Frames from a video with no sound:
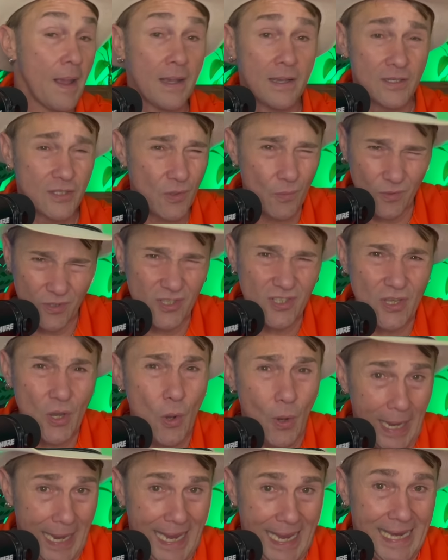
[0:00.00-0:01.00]
So we're
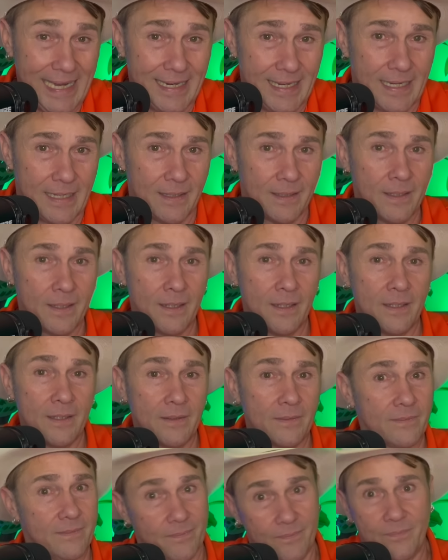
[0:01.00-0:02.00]
still in it,
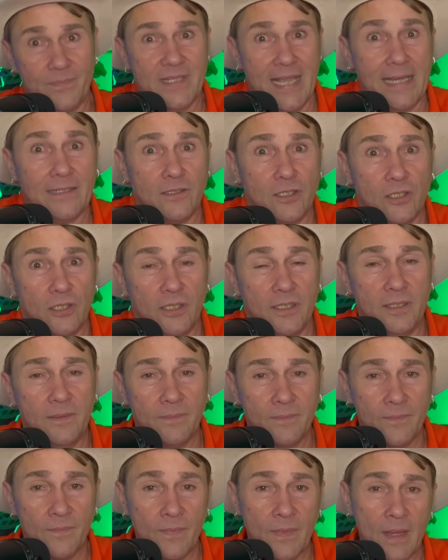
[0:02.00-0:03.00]
technically,
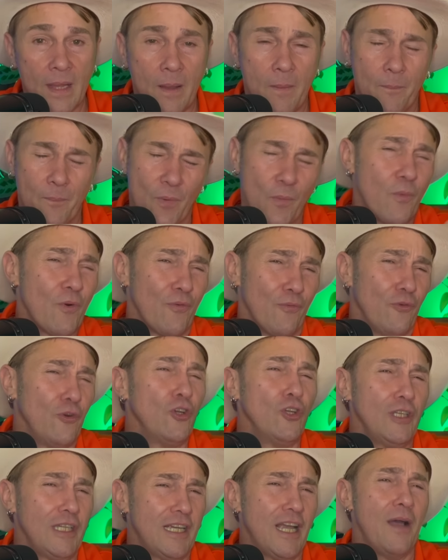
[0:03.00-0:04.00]
but we're
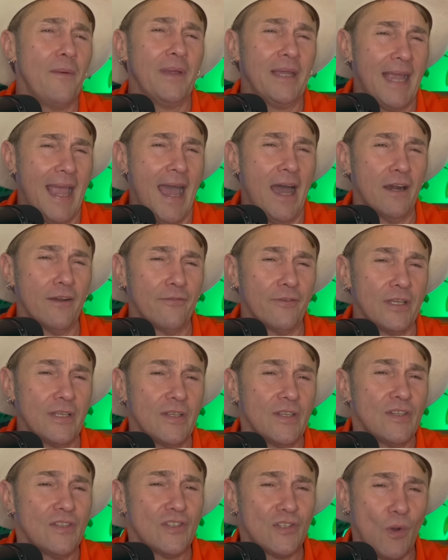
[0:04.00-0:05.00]
really coming out of it.
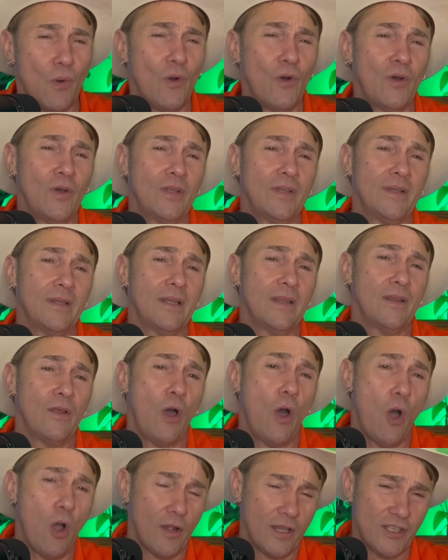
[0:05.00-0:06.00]
So on
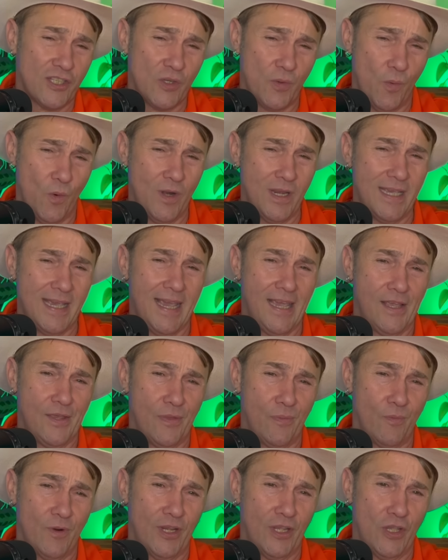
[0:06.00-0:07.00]
August
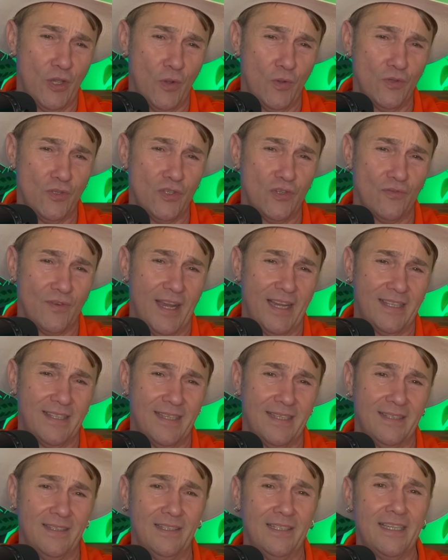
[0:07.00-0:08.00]
28th, when it goes direct
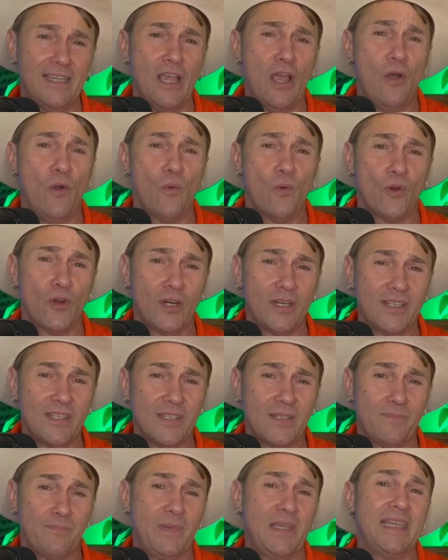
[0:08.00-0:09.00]
in Leo, we're going to
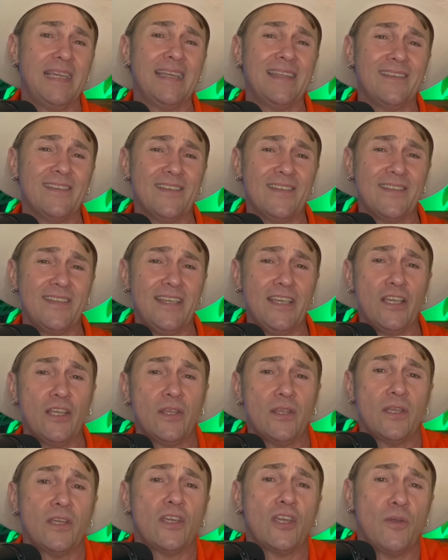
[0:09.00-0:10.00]
begin to see
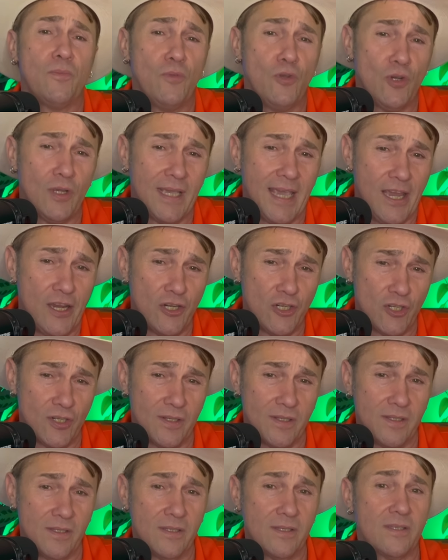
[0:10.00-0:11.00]
the
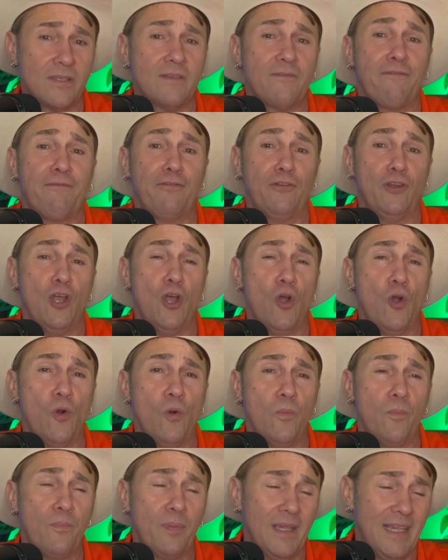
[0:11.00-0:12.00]
communications flow
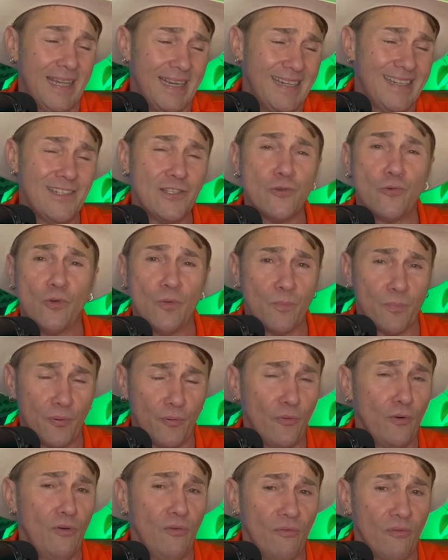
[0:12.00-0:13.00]
beginning to
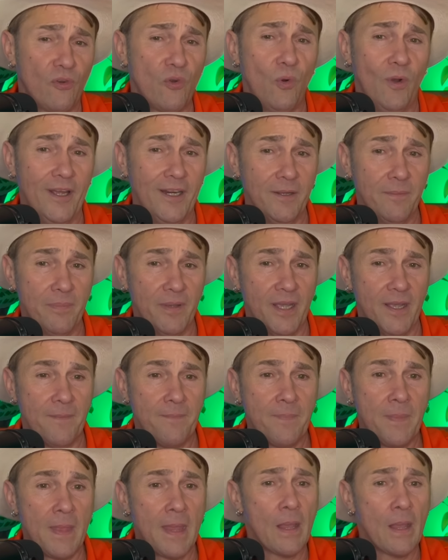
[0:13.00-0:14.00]
improve quite a bit.
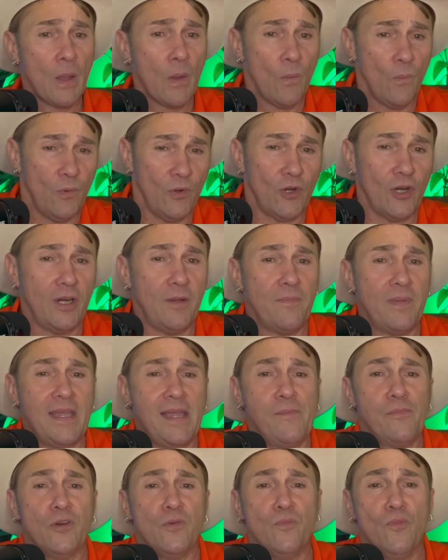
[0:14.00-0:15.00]
We're going to be
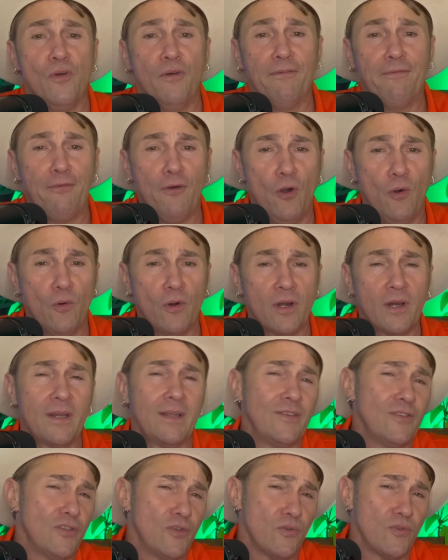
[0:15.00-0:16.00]
able to move forward
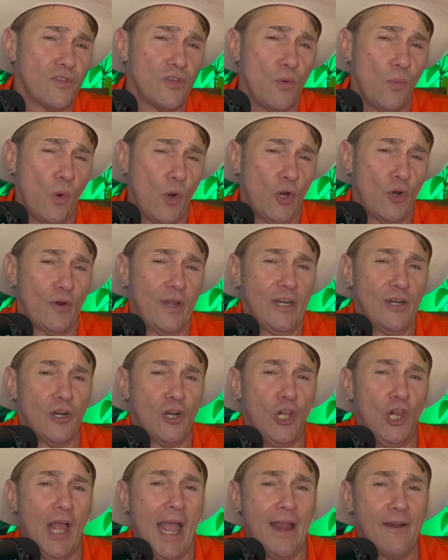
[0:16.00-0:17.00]
and do so with greater
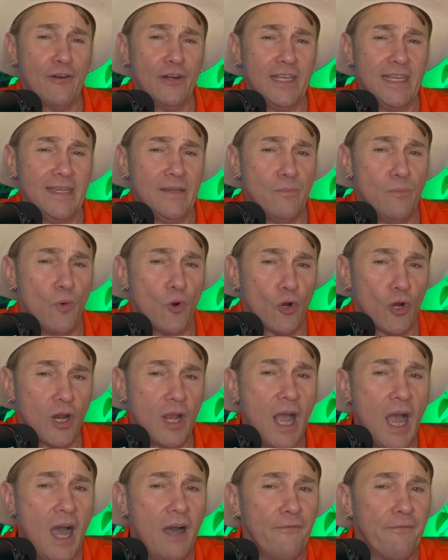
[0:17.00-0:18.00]
clarity and more
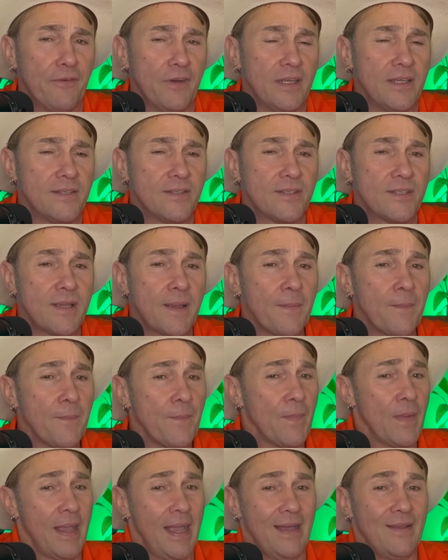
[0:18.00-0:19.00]
confidence.
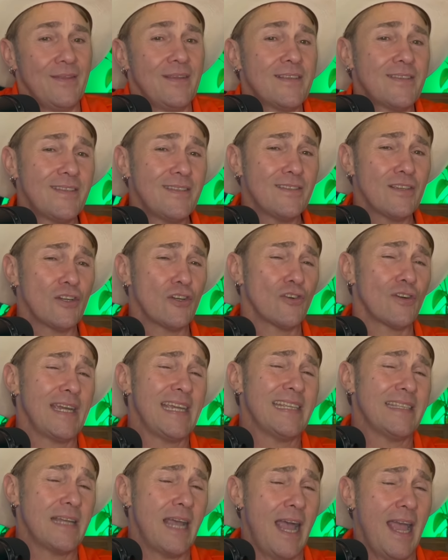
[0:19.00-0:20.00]
And this is a
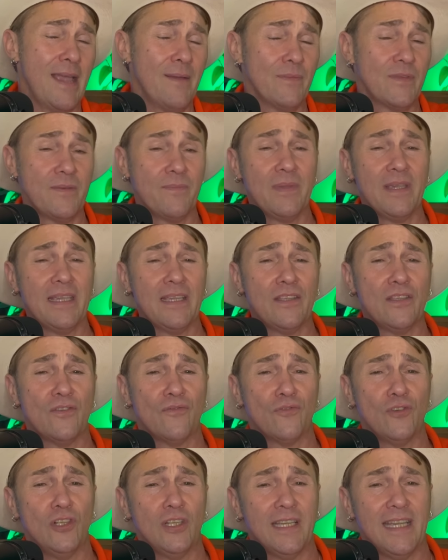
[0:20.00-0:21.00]
great time to begin to
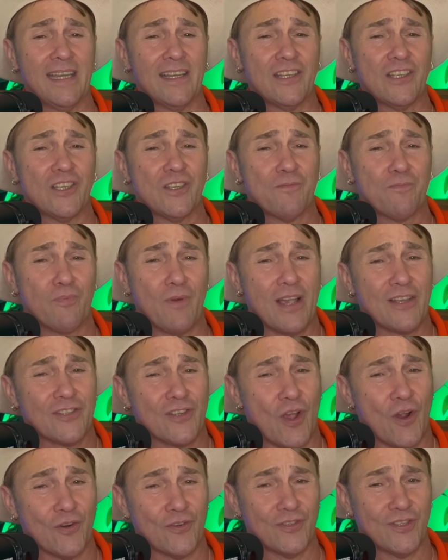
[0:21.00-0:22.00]
really express
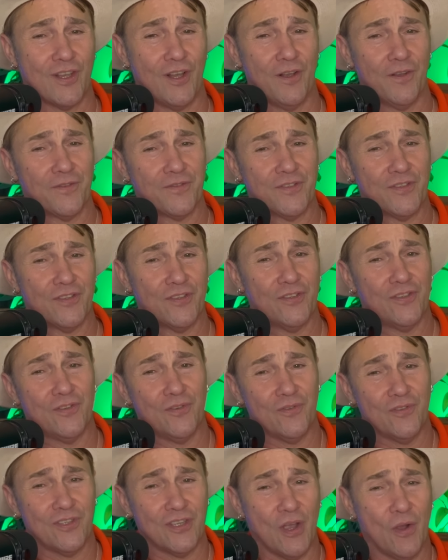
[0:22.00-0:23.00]
ourselves and to
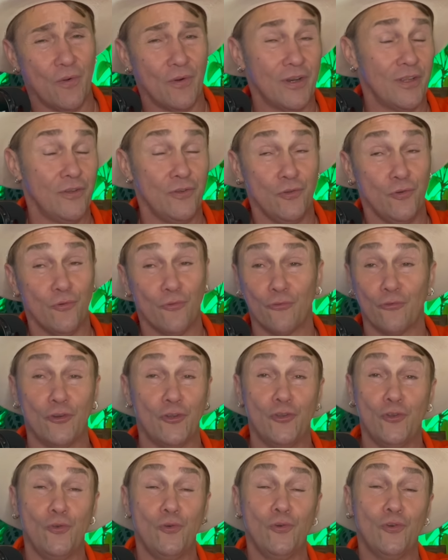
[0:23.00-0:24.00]
do so in a new,
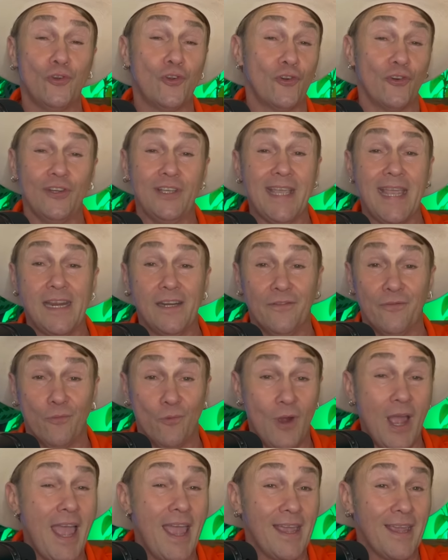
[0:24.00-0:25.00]
renewed, creative
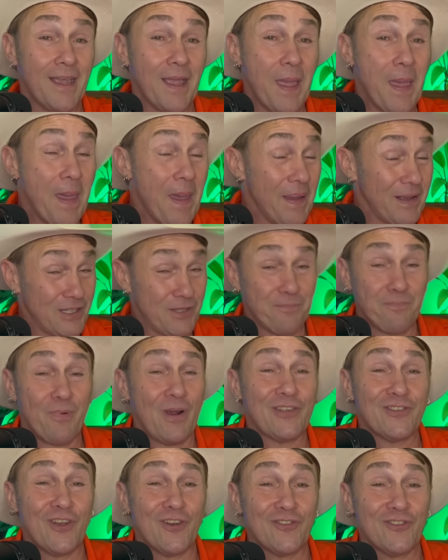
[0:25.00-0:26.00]
way.
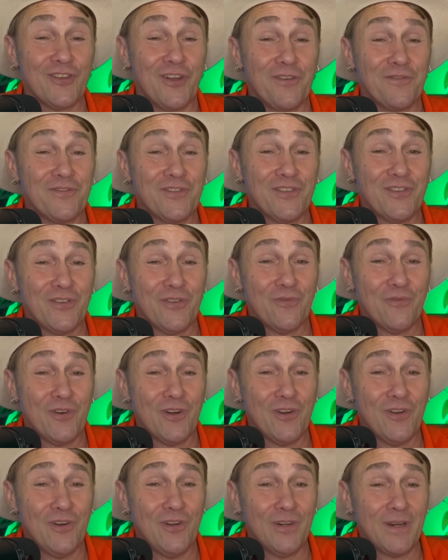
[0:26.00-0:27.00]
Express ourselves to the
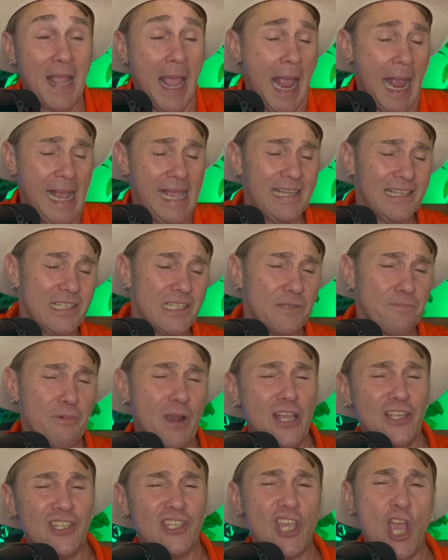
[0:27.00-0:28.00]
world.
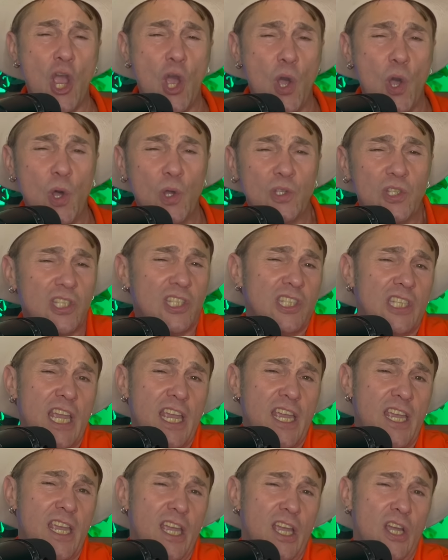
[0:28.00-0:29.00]
Express
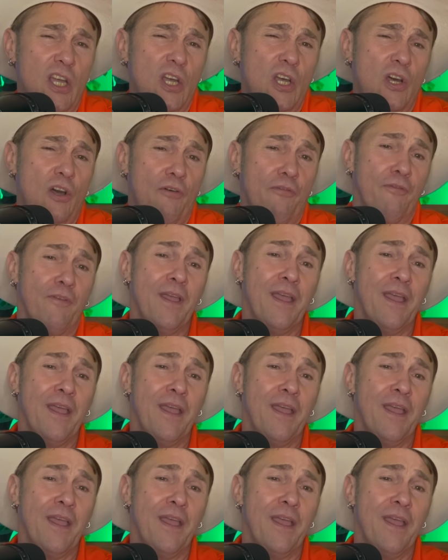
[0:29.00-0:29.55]
yourself.